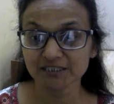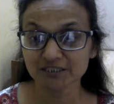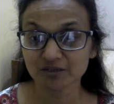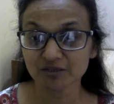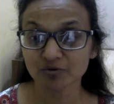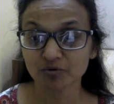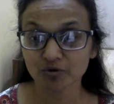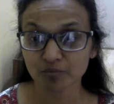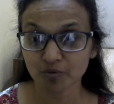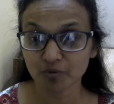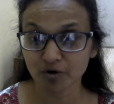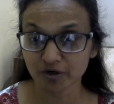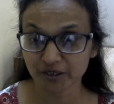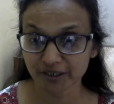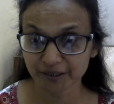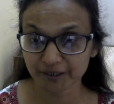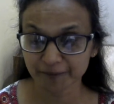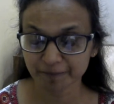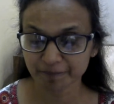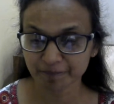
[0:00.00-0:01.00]
the whole
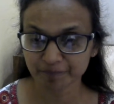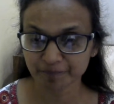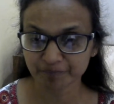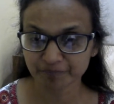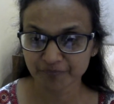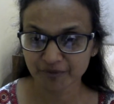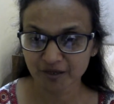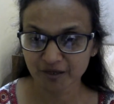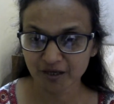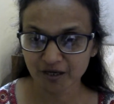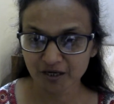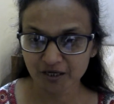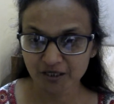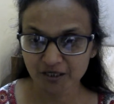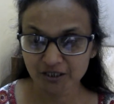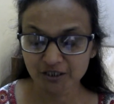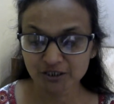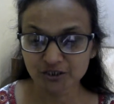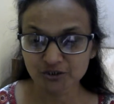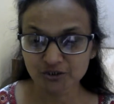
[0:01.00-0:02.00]
body.
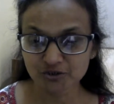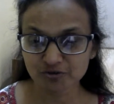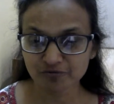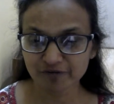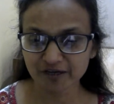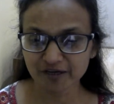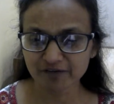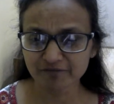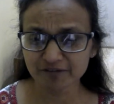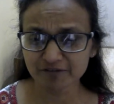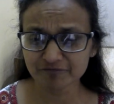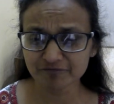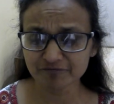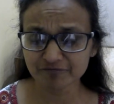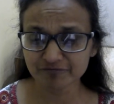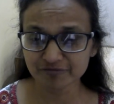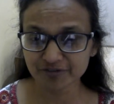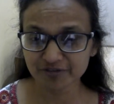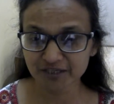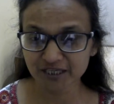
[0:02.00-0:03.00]
So when we
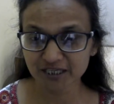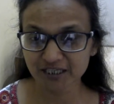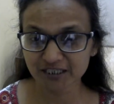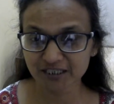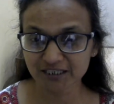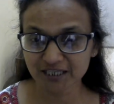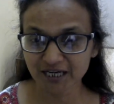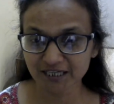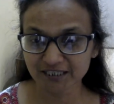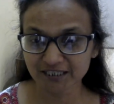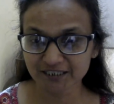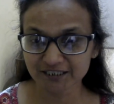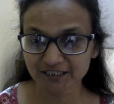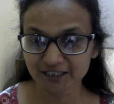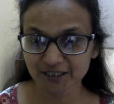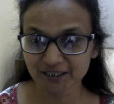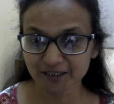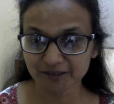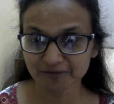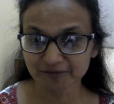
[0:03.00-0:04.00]
feel
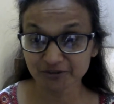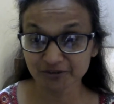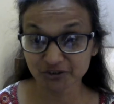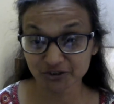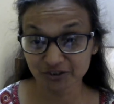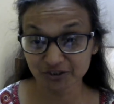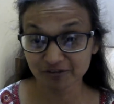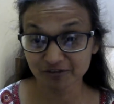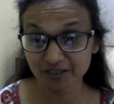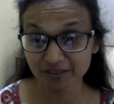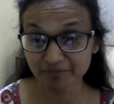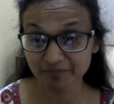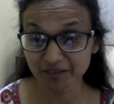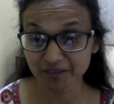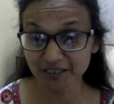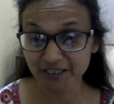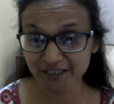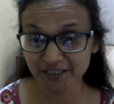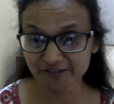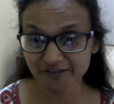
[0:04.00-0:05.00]
that we generally
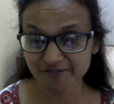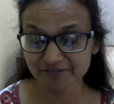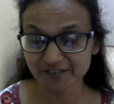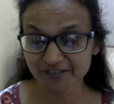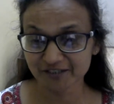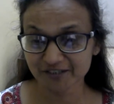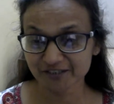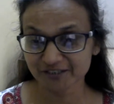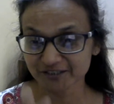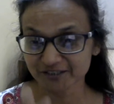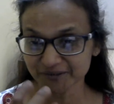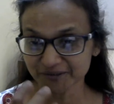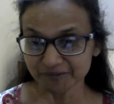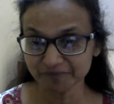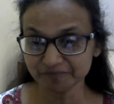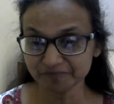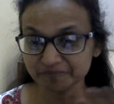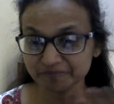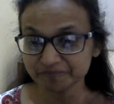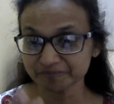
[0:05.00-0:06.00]
believe that
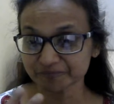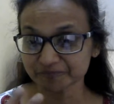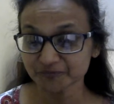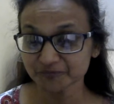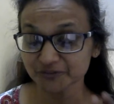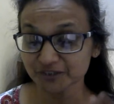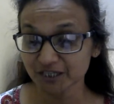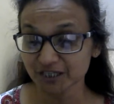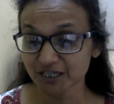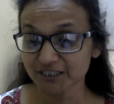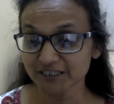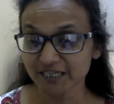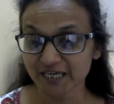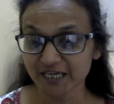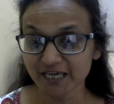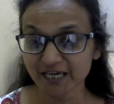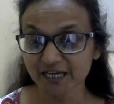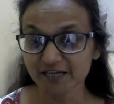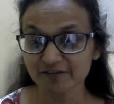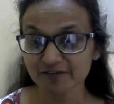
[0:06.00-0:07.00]
we are
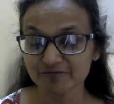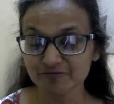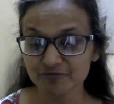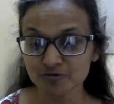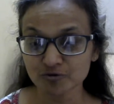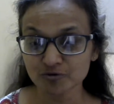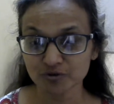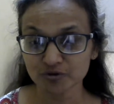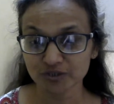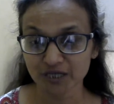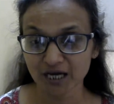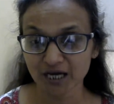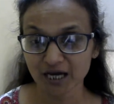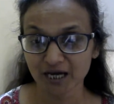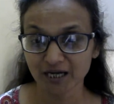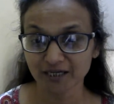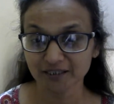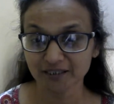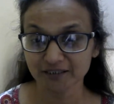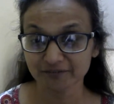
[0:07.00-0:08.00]
taking in food
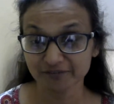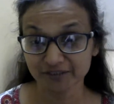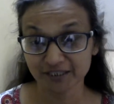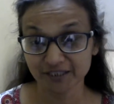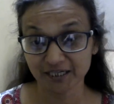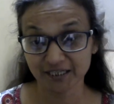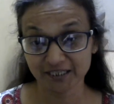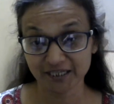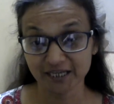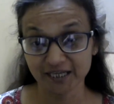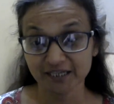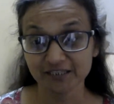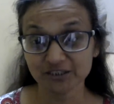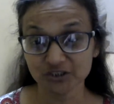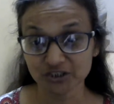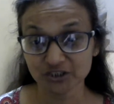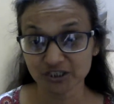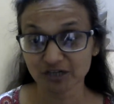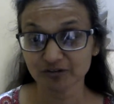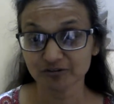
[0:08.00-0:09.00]
and we get
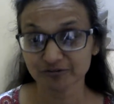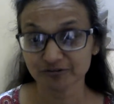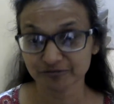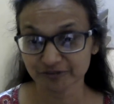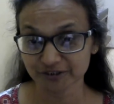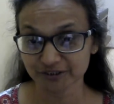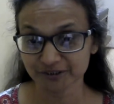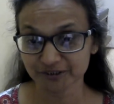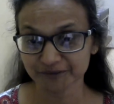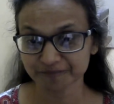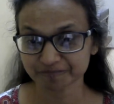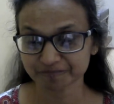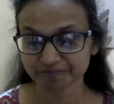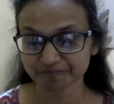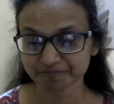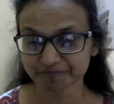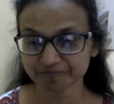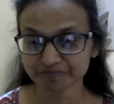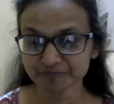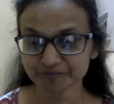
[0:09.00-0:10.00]
energy out of it,
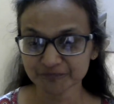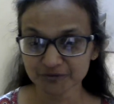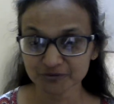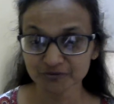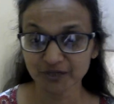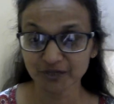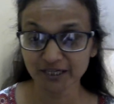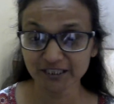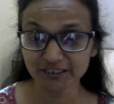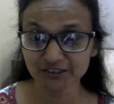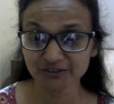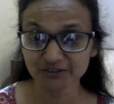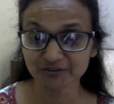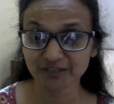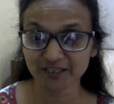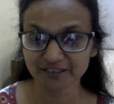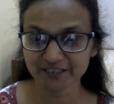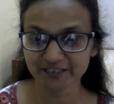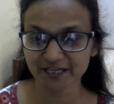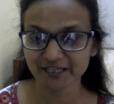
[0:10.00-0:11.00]
right? You
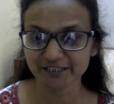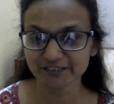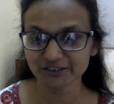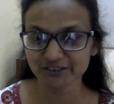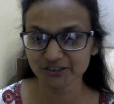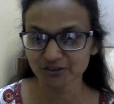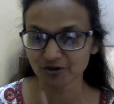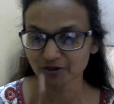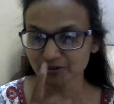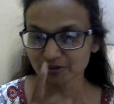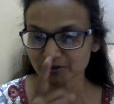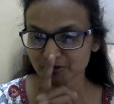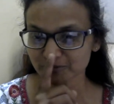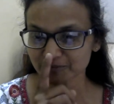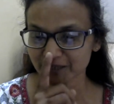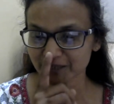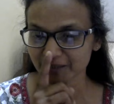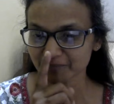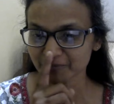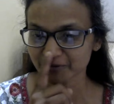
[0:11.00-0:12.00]
get energy also
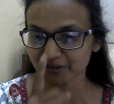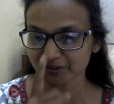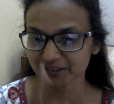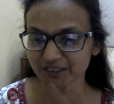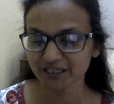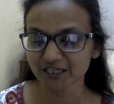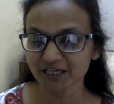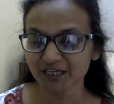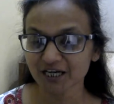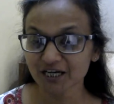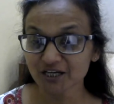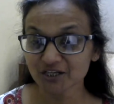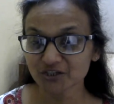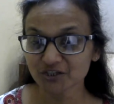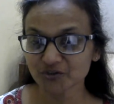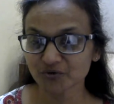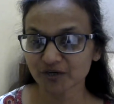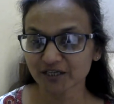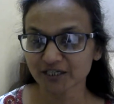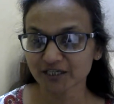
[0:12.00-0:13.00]
by breathing,
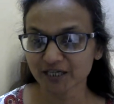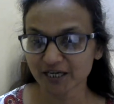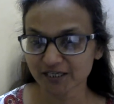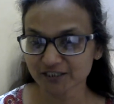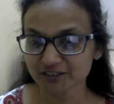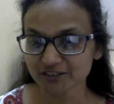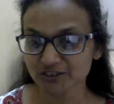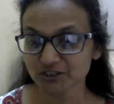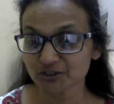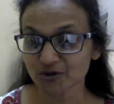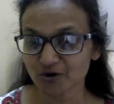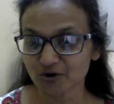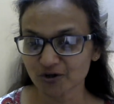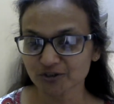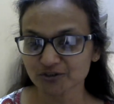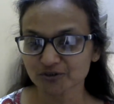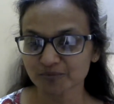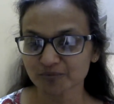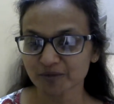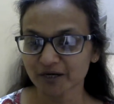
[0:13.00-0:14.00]
you get energy
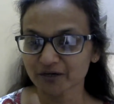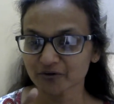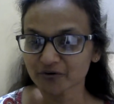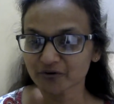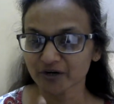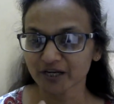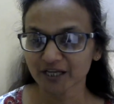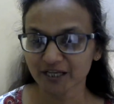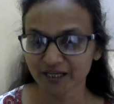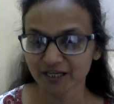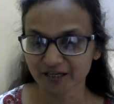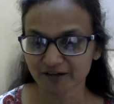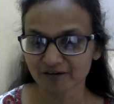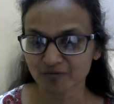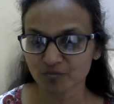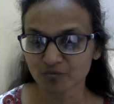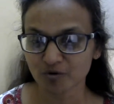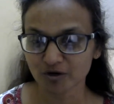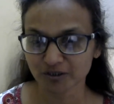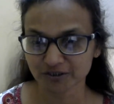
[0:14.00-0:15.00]
also by drinking
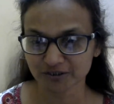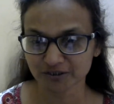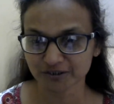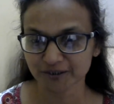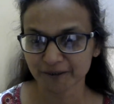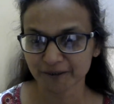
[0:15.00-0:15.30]
water,